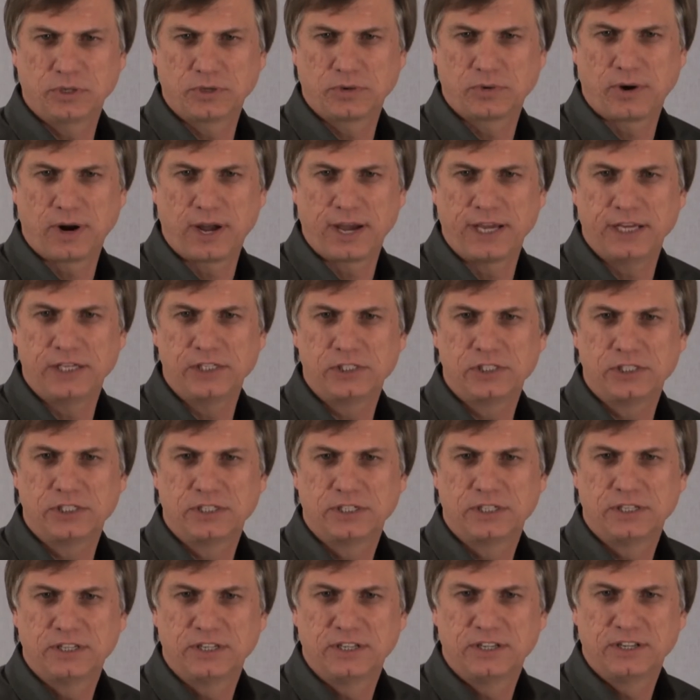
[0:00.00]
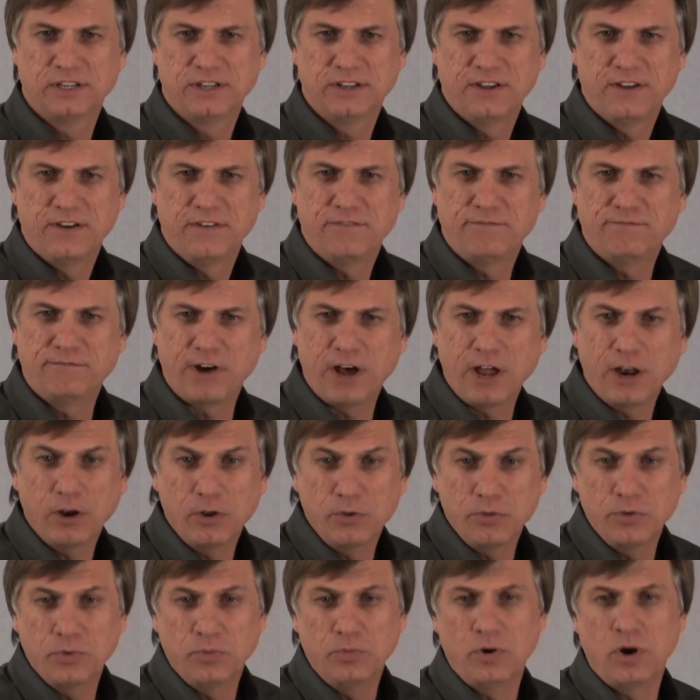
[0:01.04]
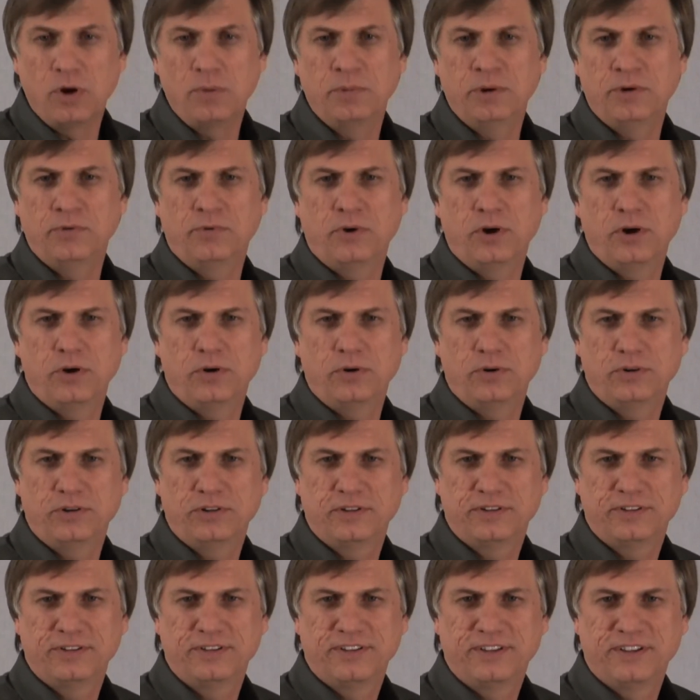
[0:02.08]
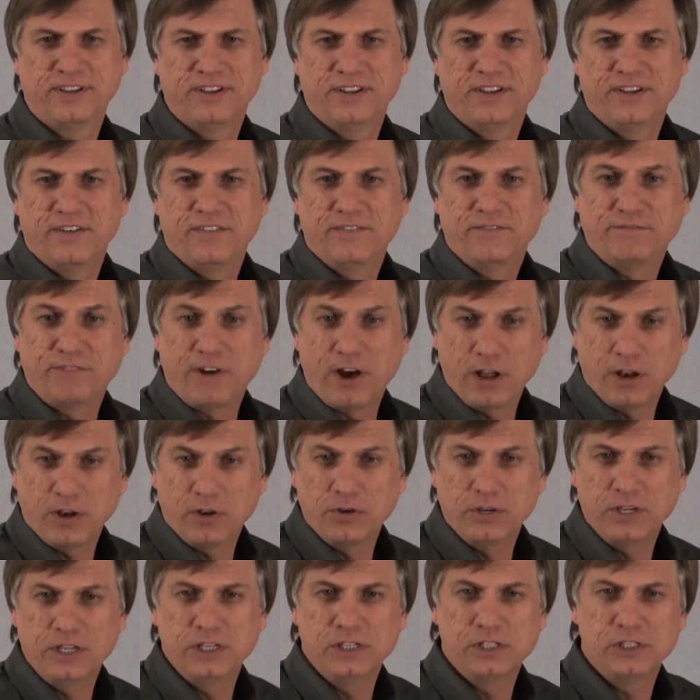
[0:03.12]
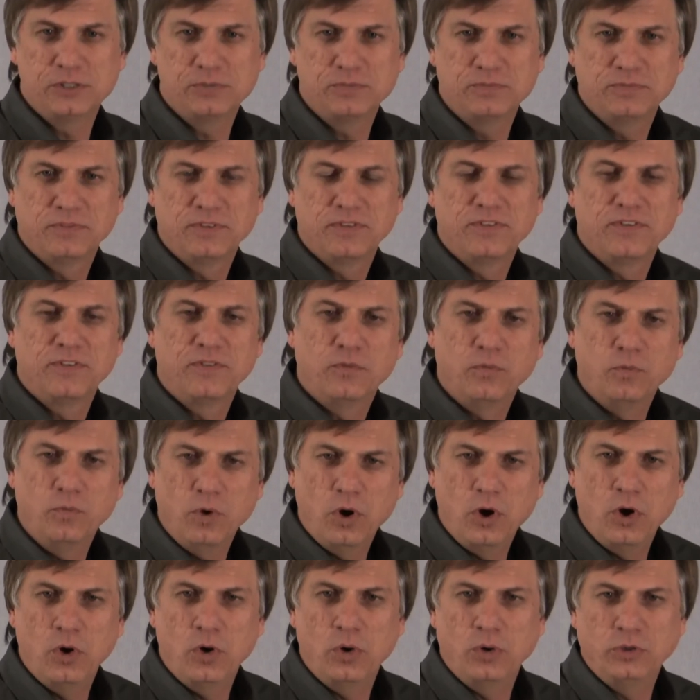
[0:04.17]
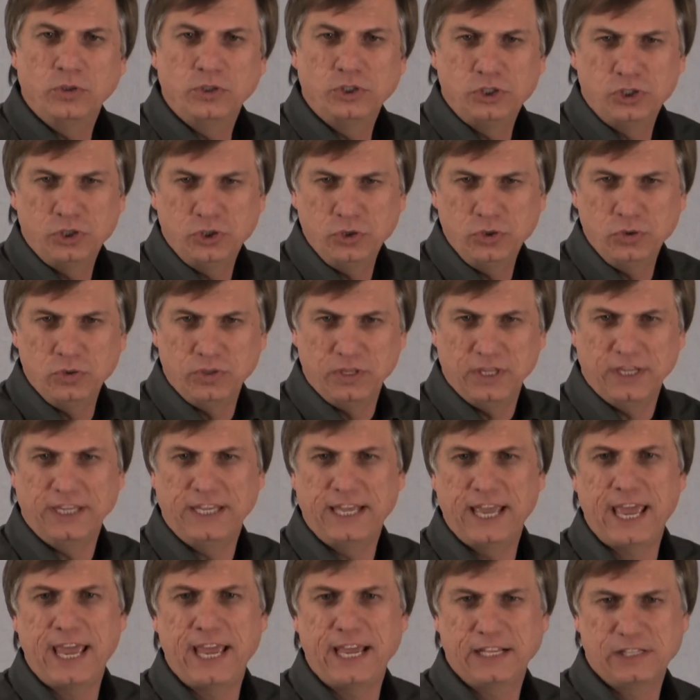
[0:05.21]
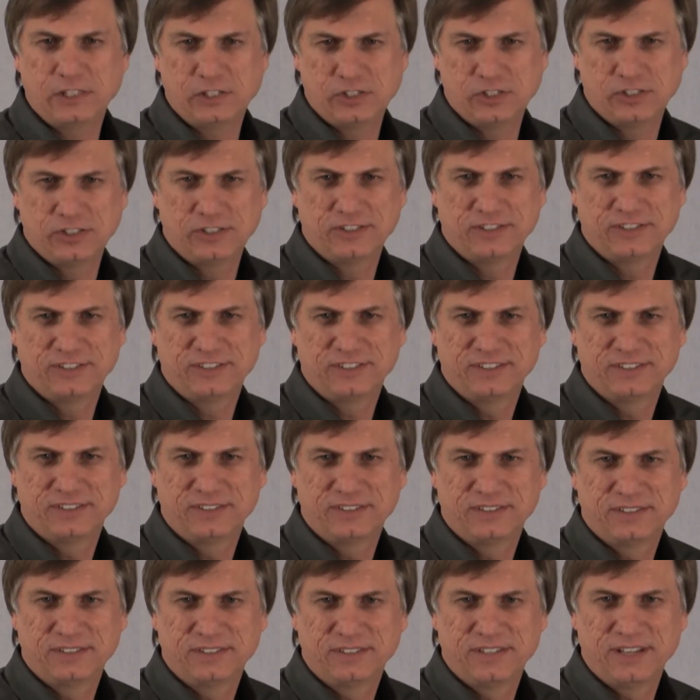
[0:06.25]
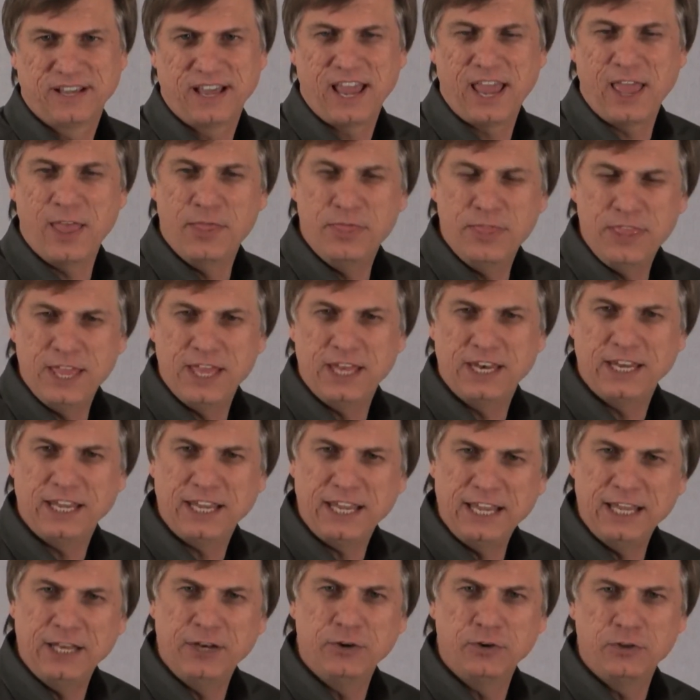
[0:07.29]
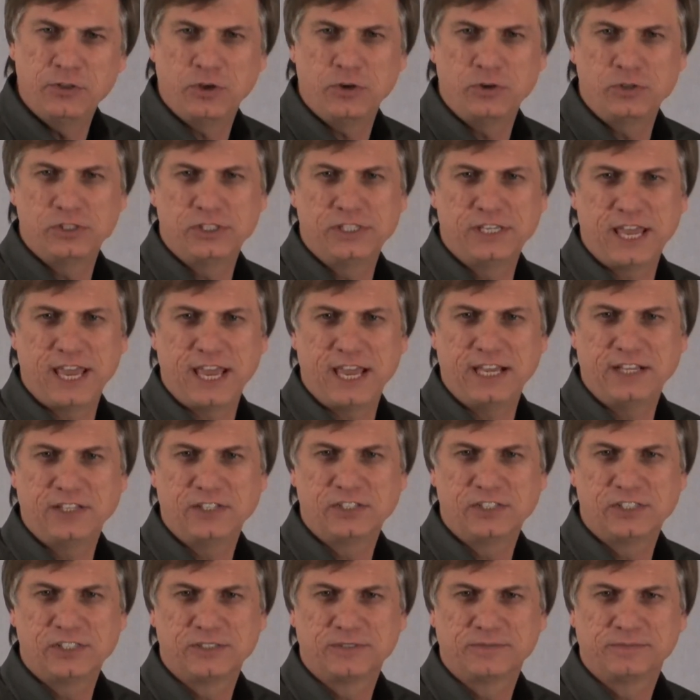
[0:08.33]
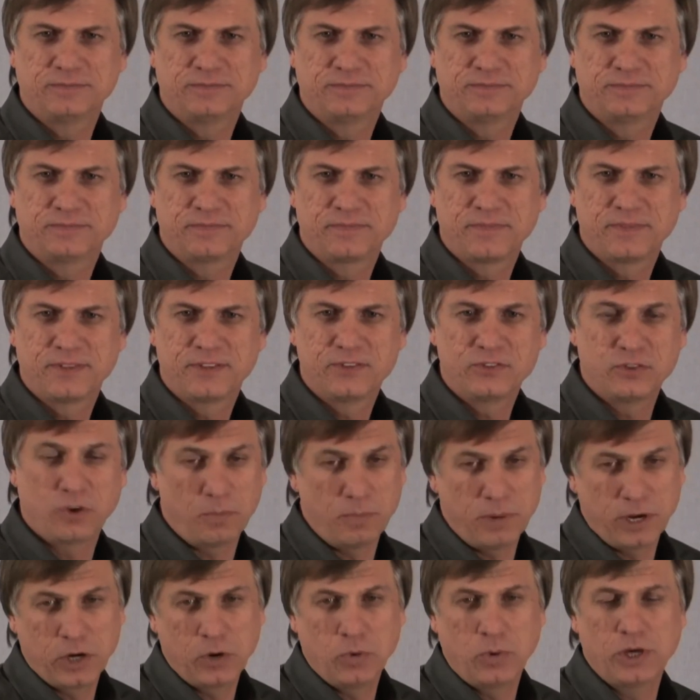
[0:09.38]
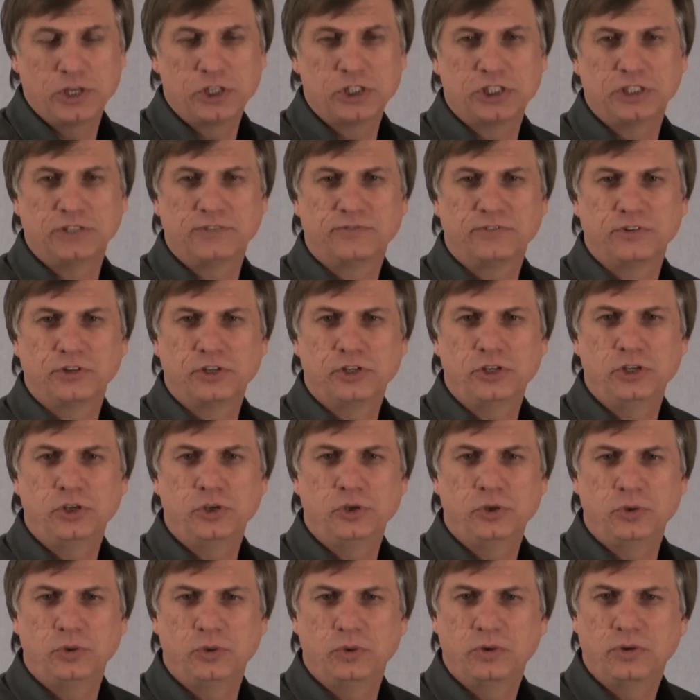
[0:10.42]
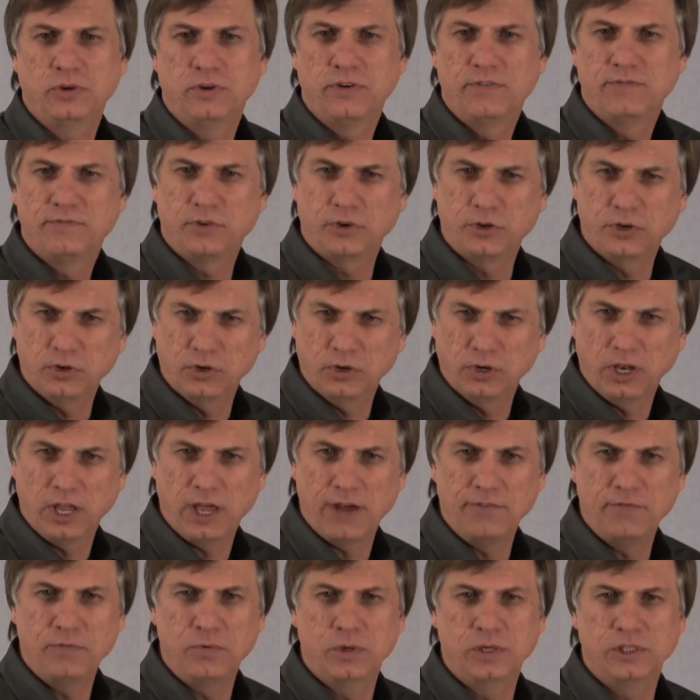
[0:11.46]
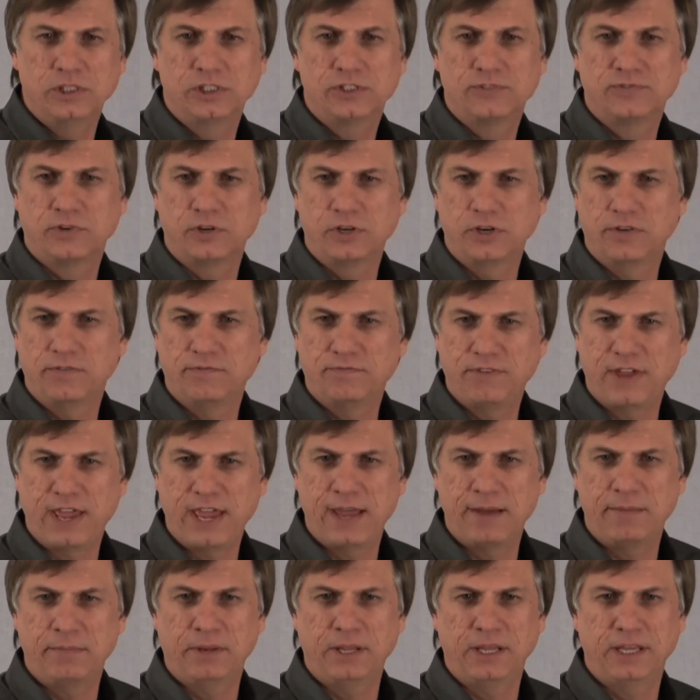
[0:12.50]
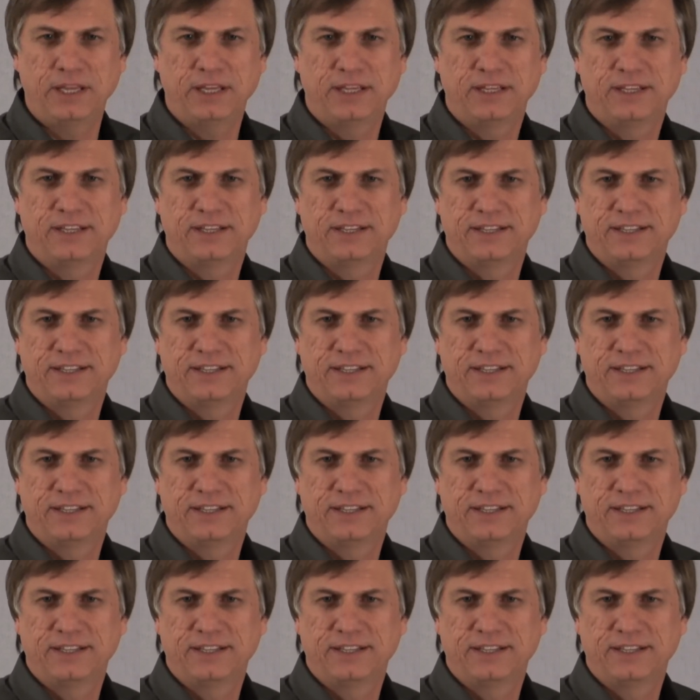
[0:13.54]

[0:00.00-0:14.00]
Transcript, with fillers: with Christ. Follow the Roman road. Follow his road to the gates. And then enter those gates. So my question for you, for your loved ones, for your family,